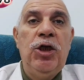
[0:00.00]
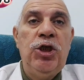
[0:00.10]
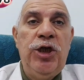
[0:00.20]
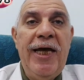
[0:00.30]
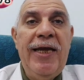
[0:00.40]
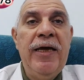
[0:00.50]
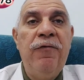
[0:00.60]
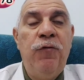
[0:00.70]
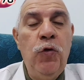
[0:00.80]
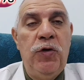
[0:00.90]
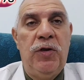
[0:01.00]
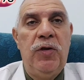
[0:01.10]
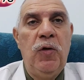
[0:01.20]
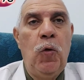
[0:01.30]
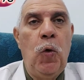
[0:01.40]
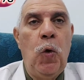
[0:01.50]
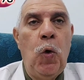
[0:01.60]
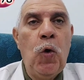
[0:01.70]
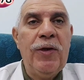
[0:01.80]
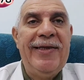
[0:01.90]
Sharing food
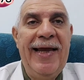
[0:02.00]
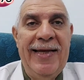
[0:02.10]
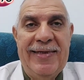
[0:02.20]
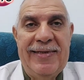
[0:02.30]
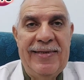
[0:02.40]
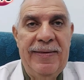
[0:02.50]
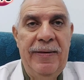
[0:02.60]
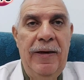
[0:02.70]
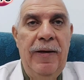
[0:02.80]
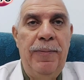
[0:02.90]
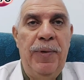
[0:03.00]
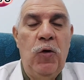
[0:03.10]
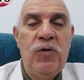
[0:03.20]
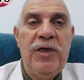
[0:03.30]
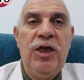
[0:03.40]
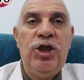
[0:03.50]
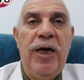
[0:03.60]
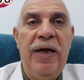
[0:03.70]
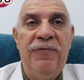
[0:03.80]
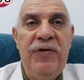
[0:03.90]
or drinks, because
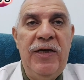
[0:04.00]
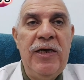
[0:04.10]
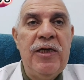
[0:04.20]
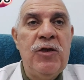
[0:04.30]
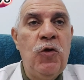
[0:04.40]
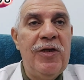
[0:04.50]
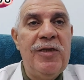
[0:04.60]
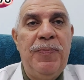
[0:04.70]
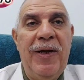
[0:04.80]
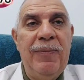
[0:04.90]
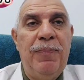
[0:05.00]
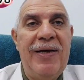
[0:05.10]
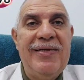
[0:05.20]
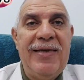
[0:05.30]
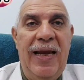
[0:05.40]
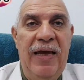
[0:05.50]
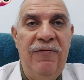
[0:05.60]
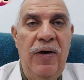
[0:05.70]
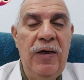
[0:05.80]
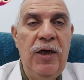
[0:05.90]
HIV is not spread by
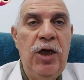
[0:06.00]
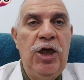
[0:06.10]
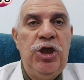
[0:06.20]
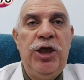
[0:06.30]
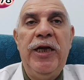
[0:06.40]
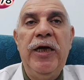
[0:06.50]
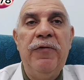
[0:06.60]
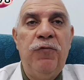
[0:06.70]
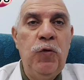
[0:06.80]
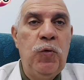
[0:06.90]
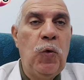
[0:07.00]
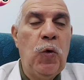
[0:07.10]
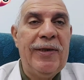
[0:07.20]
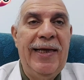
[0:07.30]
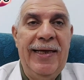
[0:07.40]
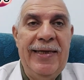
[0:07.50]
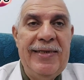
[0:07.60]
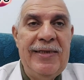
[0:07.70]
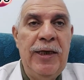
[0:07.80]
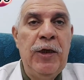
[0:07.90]
saliva, sharing food or
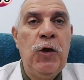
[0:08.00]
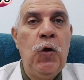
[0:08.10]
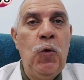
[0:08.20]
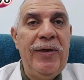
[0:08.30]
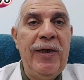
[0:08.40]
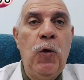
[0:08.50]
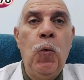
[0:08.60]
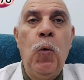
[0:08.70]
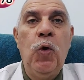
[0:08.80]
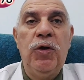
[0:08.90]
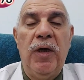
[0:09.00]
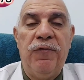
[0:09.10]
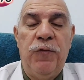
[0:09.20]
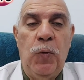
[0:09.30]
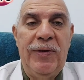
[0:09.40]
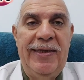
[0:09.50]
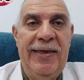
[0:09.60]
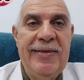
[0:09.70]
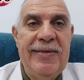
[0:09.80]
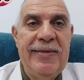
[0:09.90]
drinks, including water
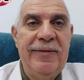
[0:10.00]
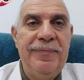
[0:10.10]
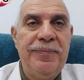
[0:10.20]
fountains,